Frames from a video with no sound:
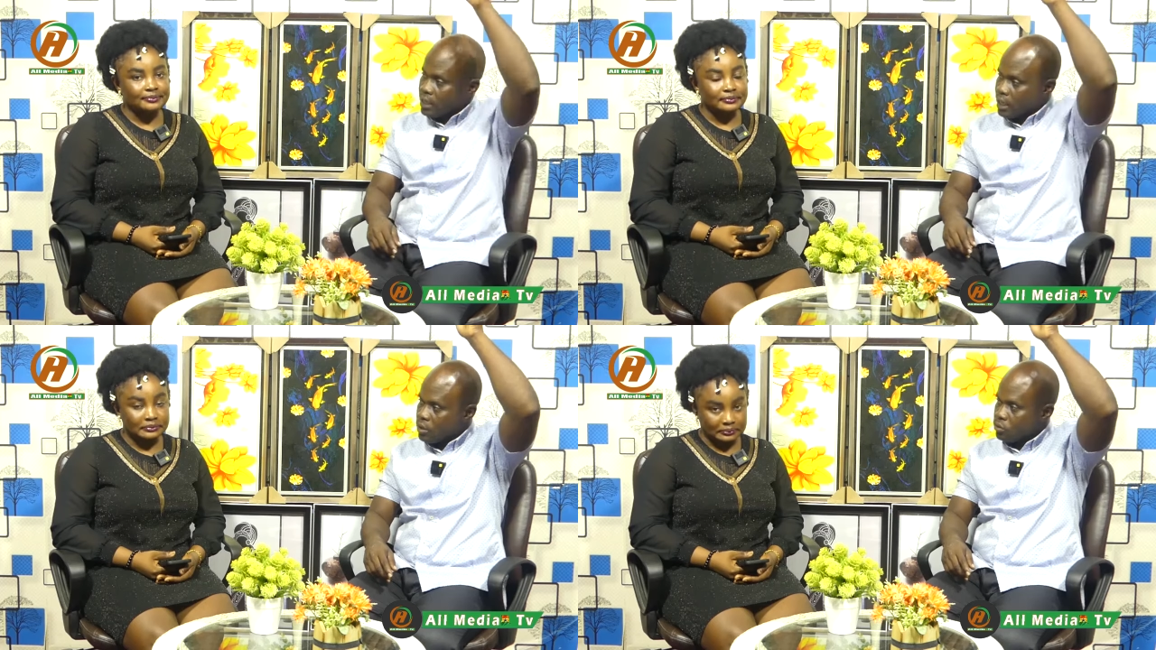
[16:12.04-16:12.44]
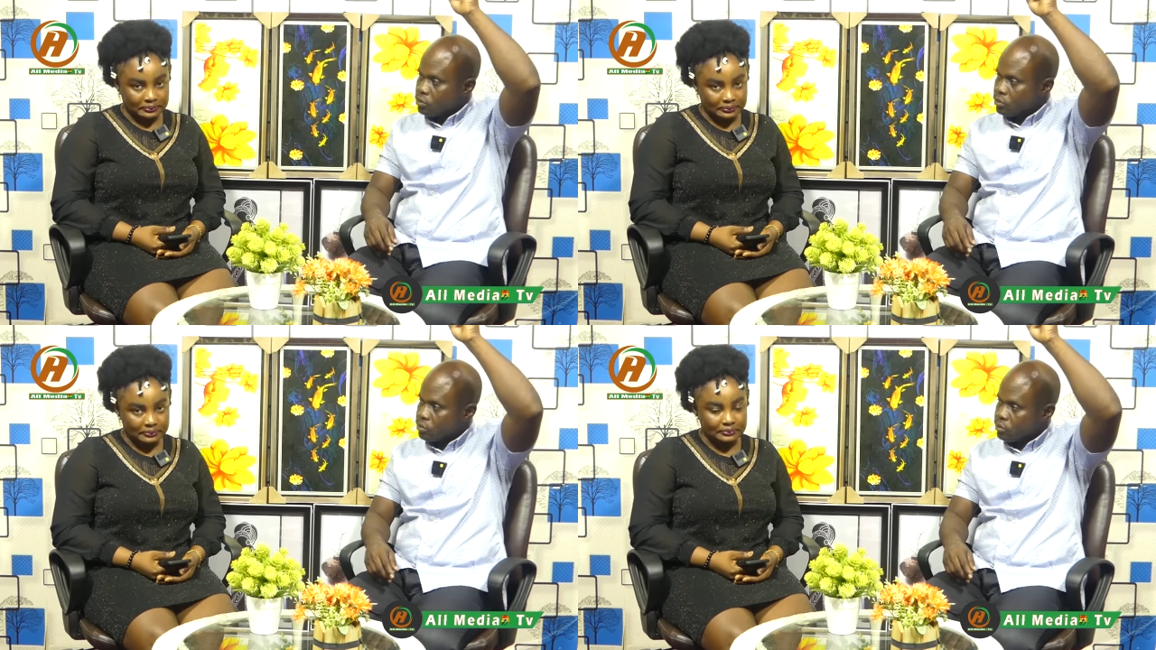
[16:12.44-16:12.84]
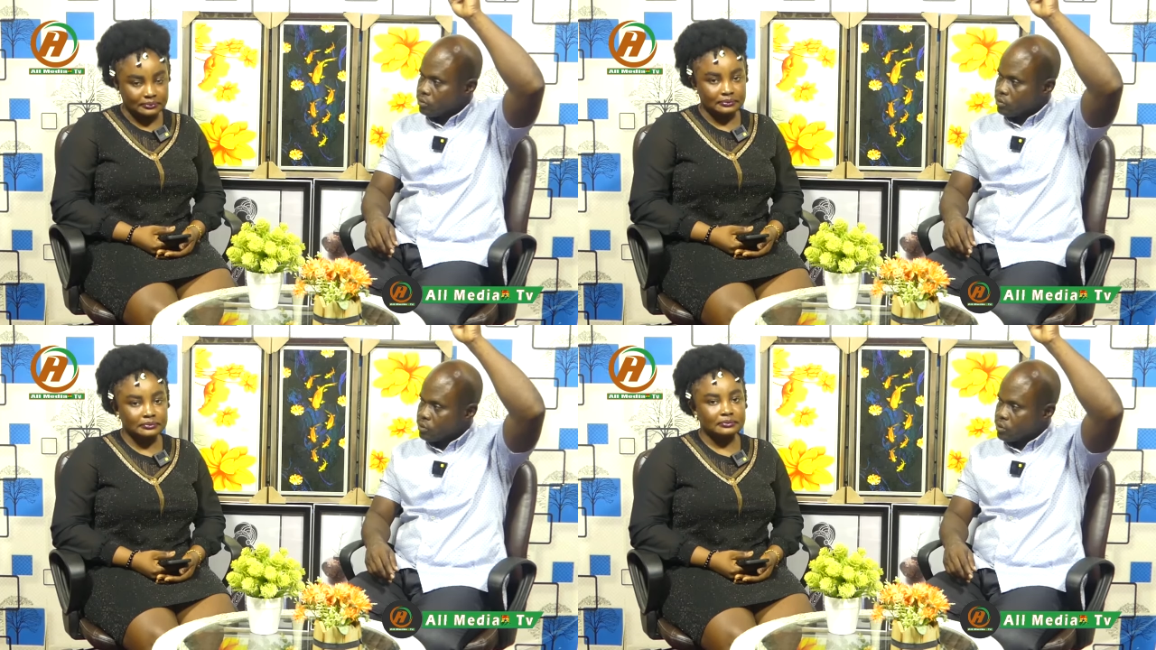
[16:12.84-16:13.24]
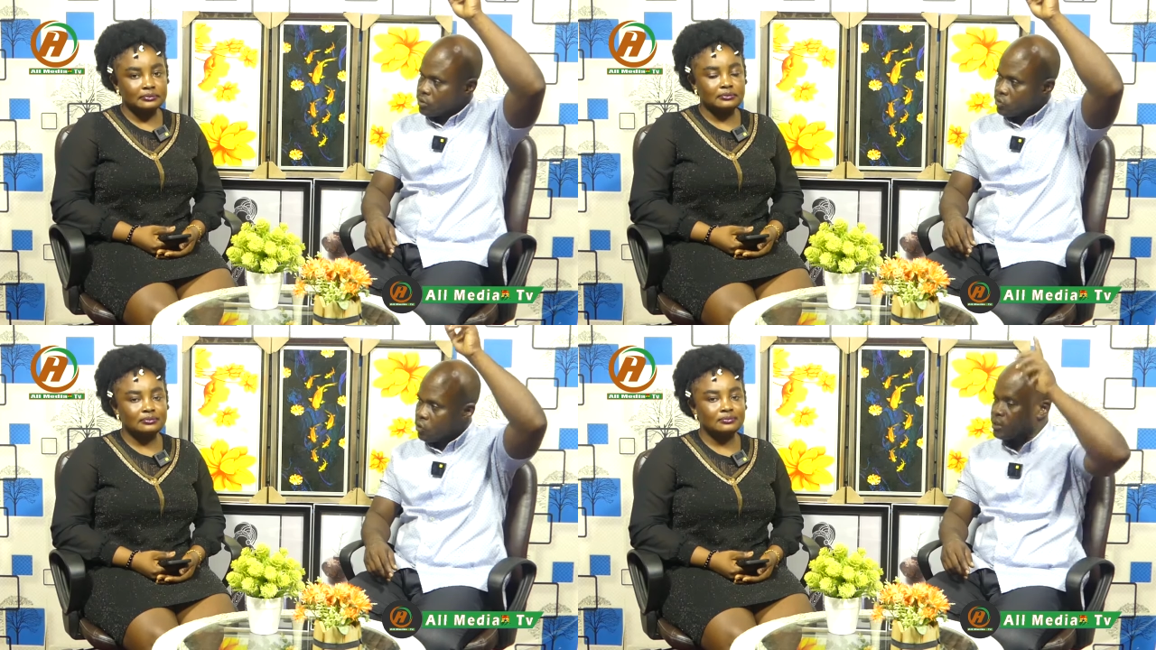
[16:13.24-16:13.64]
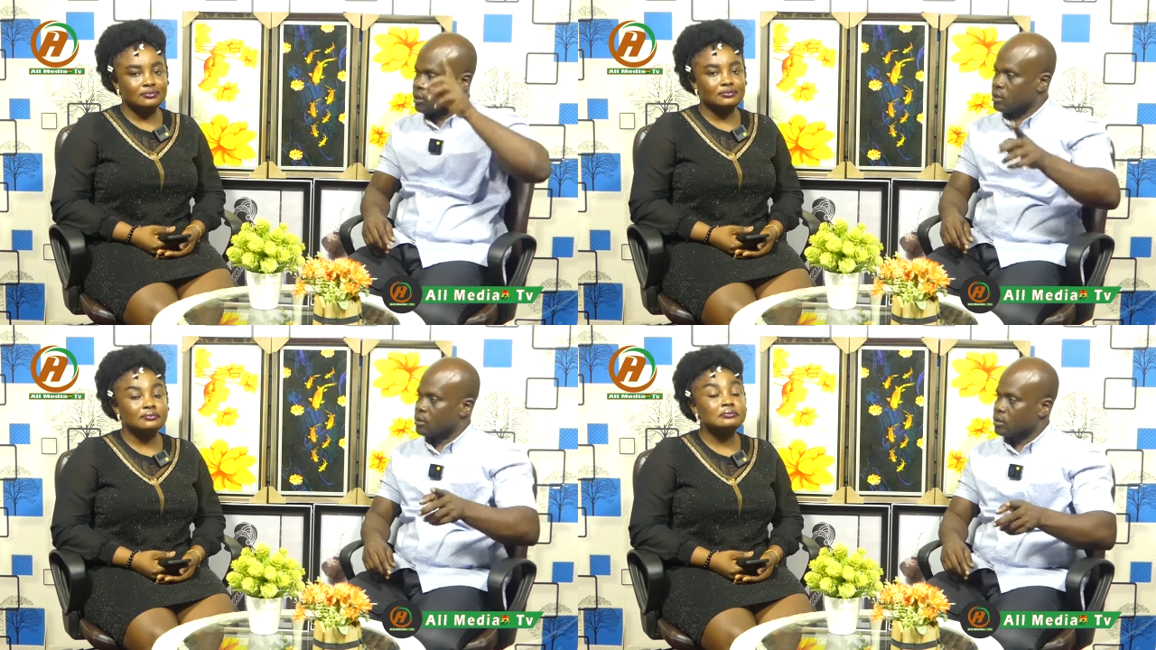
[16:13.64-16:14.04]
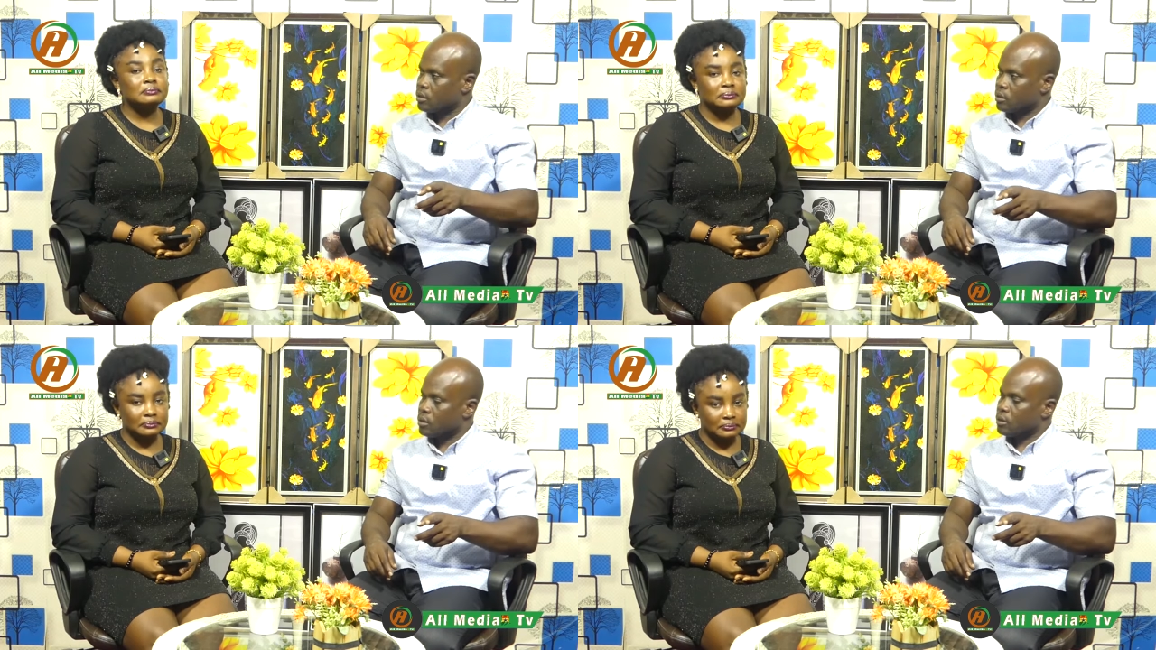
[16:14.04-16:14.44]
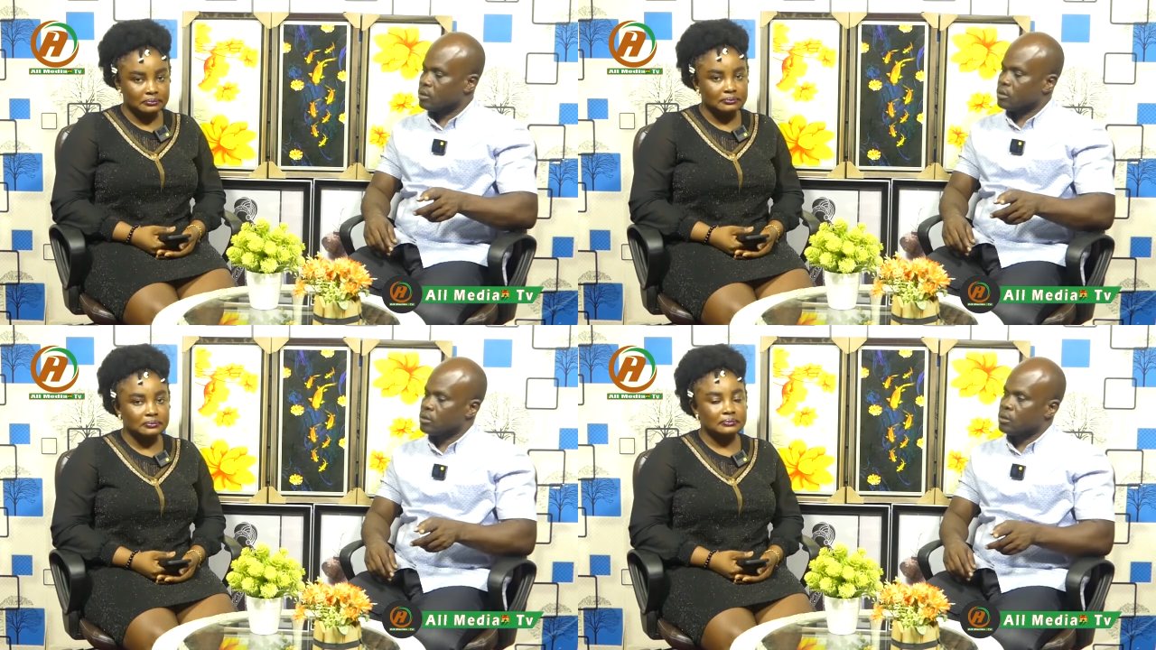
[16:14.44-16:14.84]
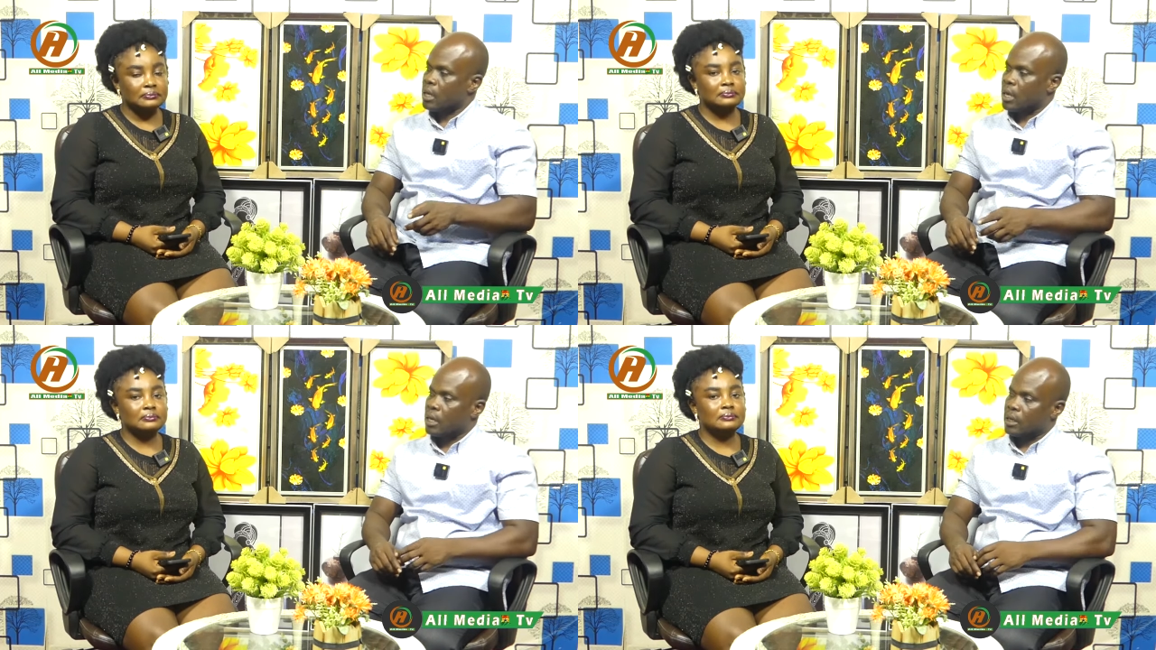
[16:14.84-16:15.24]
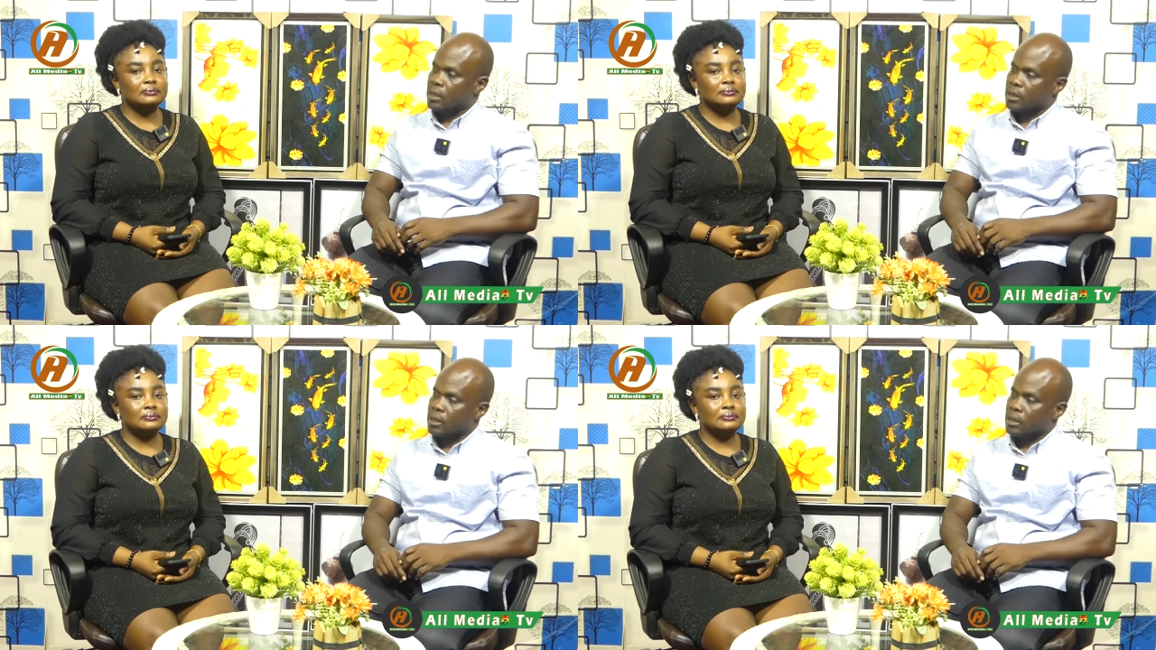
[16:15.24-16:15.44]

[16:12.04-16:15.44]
Speaker 1: dada do so it ah